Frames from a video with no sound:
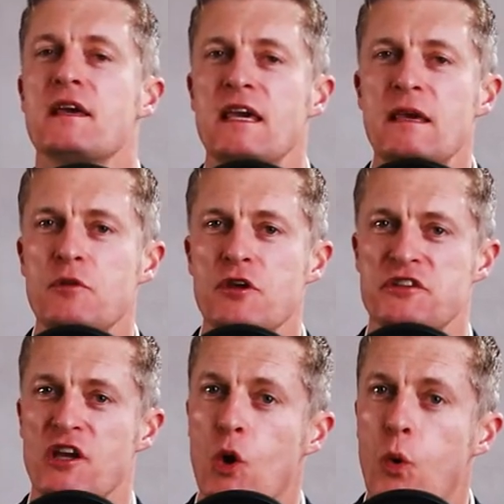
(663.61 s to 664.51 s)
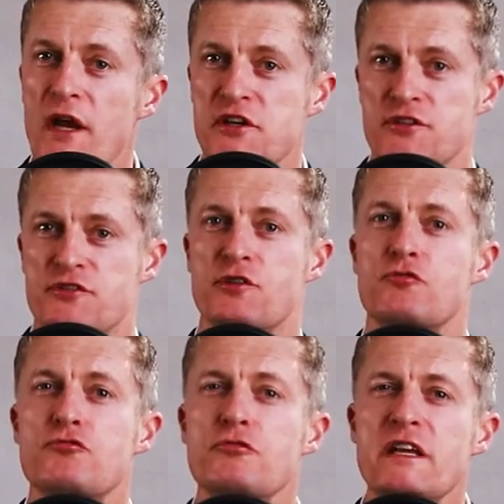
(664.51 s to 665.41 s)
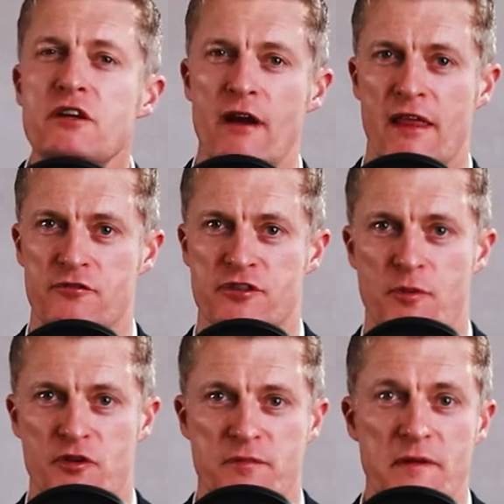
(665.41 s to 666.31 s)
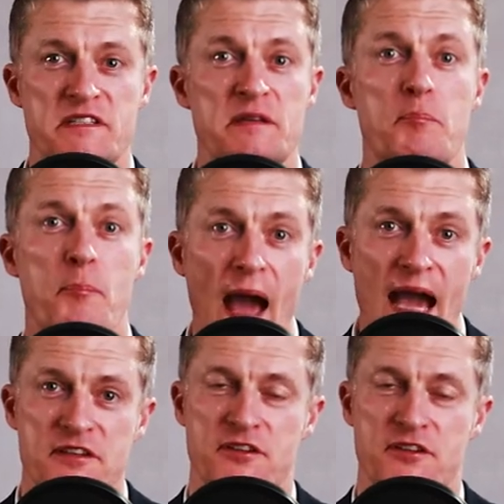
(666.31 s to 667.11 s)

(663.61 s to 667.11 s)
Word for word: Keep using questions to redirect the responsibility back